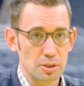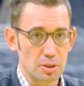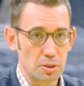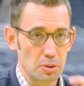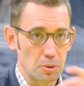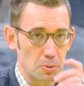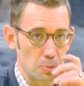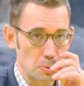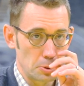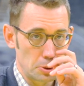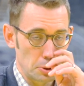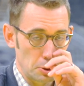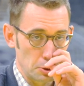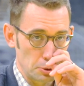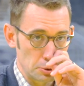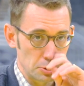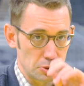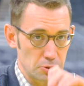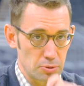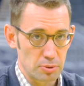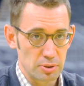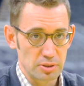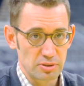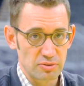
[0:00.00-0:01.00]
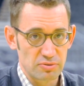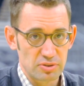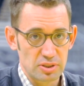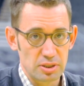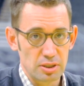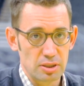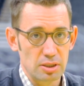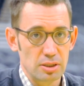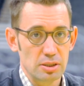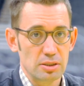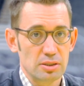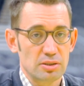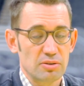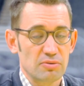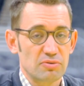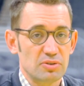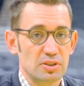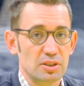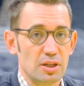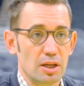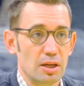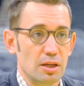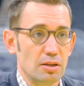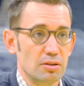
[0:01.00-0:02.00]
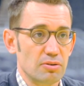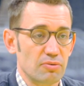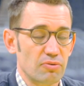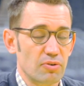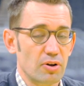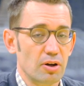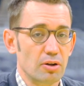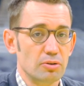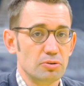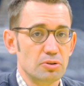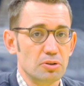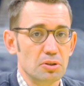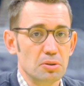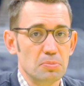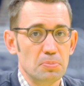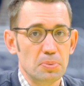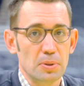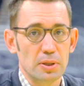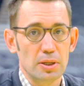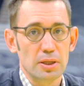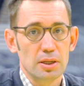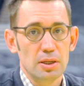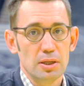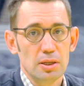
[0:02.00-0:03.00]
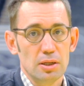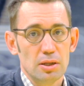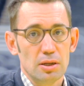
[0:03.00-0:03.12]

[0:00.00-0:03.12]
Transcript: you know, we're telling stories of cities, of states, of country, but